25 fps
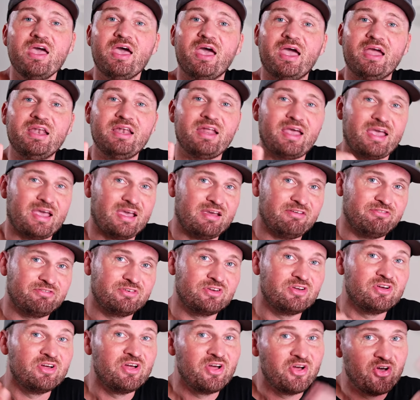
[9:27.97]
and have
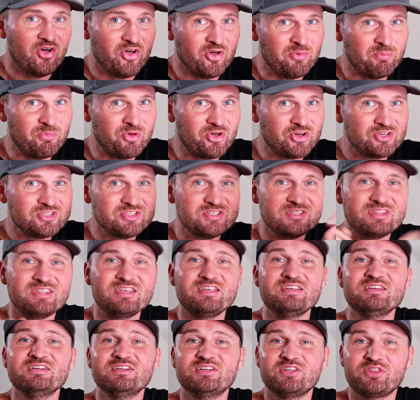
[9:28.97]
the
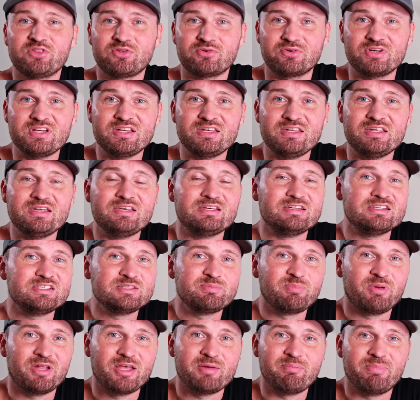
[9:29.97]
emergency three D
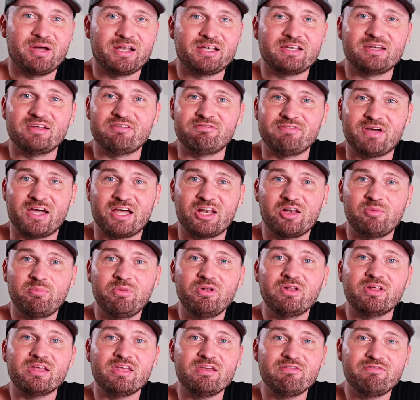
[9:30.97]
display button
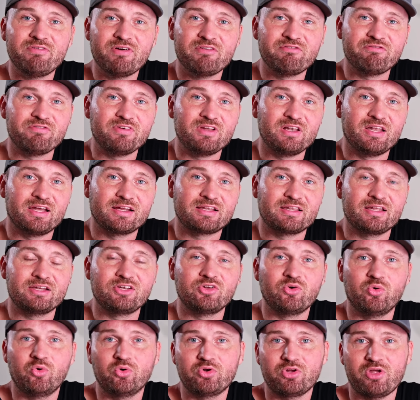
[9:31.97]
available if I feel like that
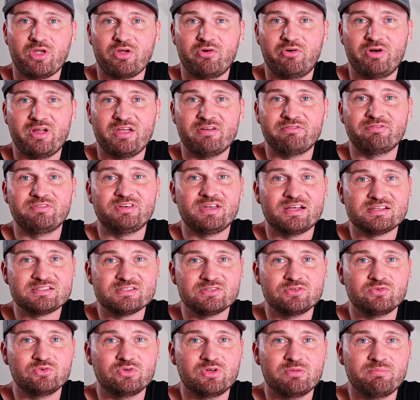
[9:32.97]
the auto area A F
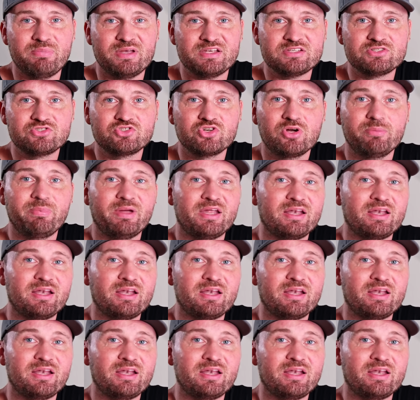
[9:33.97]
doesn't do the best job,